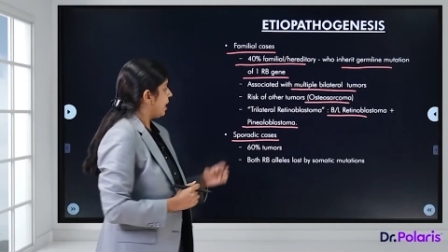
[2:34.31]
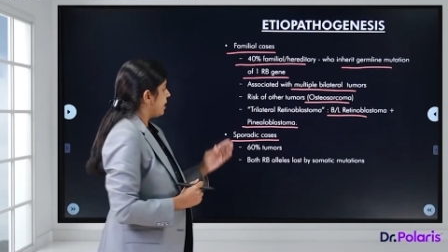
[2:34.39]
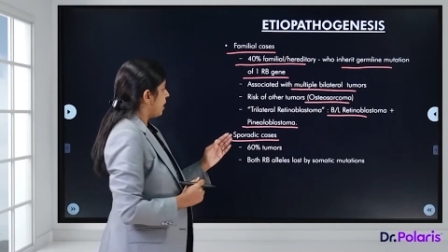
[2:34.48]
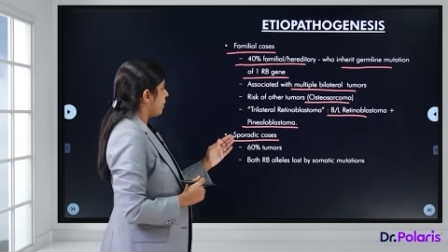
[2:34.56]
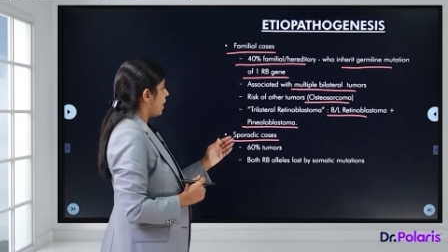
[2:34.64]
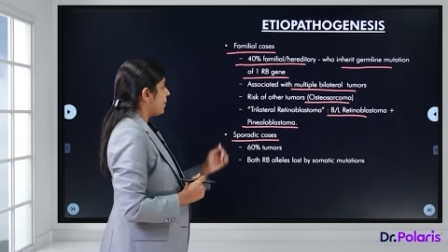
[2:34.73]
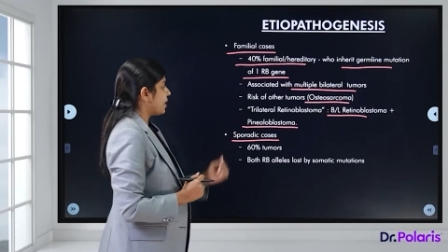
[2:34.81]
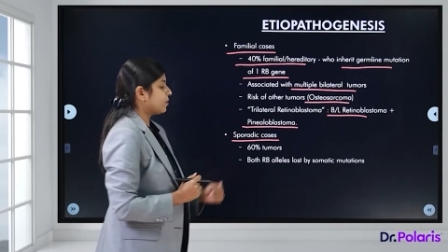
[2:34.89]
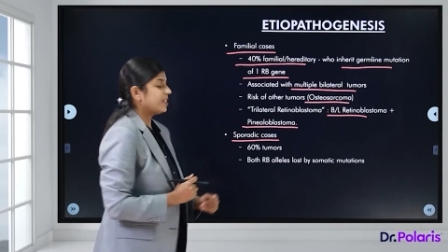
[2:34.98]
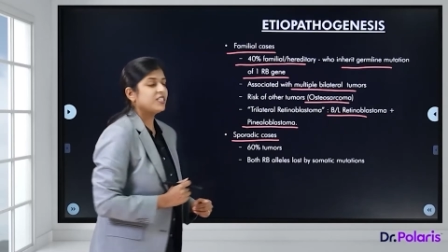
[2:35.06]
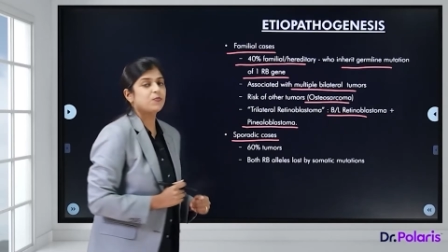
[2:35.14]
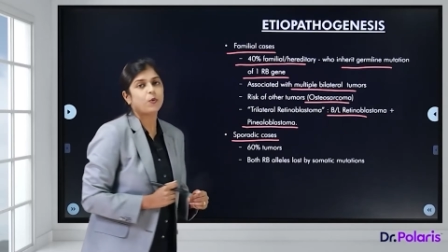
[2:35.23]
Now coming to
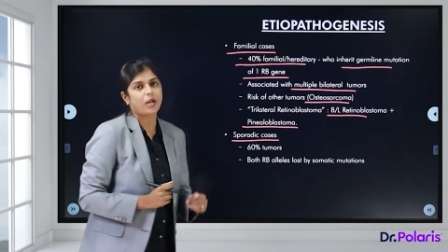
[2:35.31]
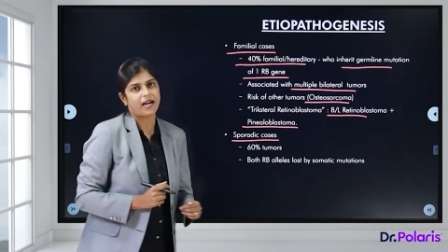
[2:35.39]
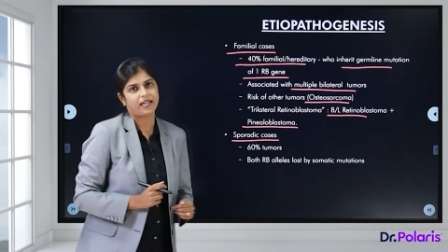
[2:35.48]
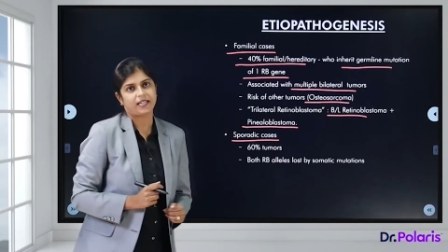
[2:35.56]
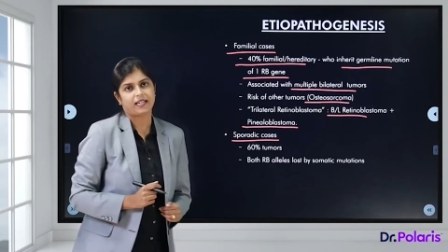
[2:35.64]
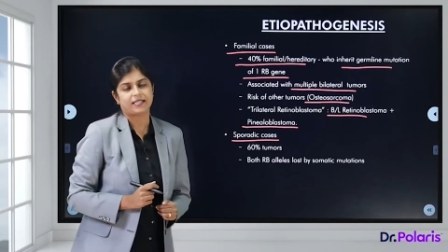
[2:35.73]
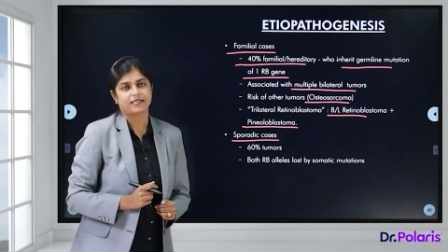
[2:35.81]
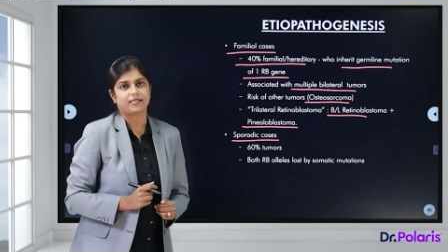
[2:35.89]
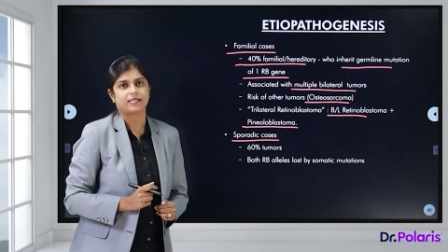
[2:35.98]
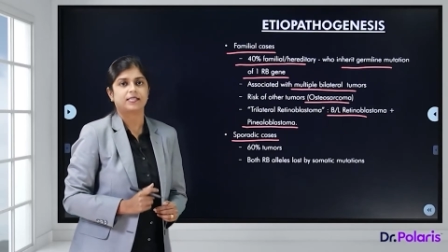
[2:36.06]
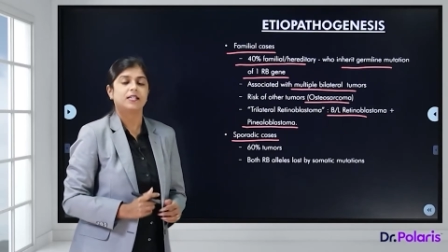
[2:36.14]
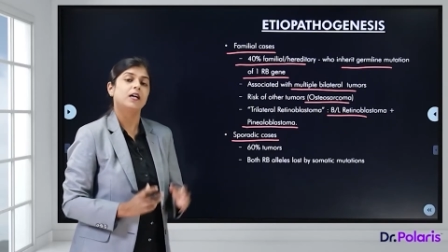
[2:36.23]
the sporadic
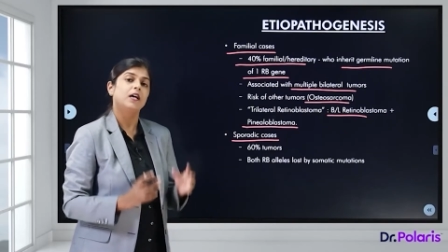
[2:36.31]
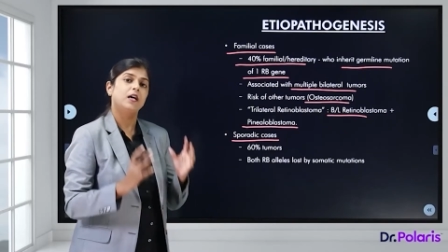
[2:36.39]
cases.